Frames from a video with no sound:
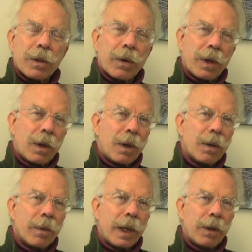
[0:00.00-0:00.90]
going all
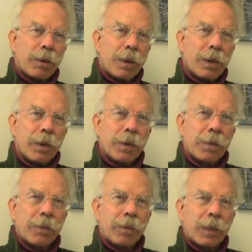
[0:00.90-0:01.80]
the way through.
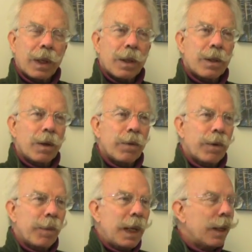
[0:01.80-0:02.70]
So
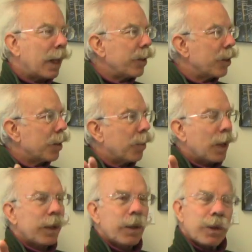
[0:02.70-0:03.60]
for me, that just
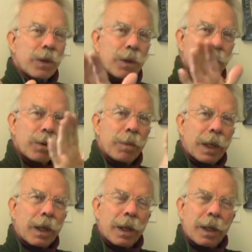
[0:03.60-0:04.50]
brought the tube
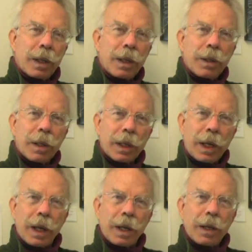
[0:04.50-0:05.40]
into the
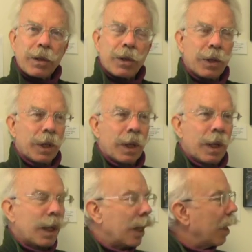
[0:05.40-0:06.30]
cage
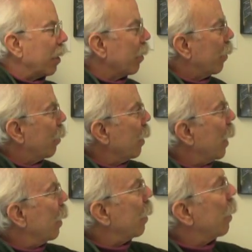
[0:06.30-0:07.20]
and
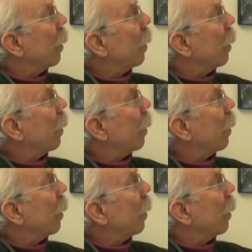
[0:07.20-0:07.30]
created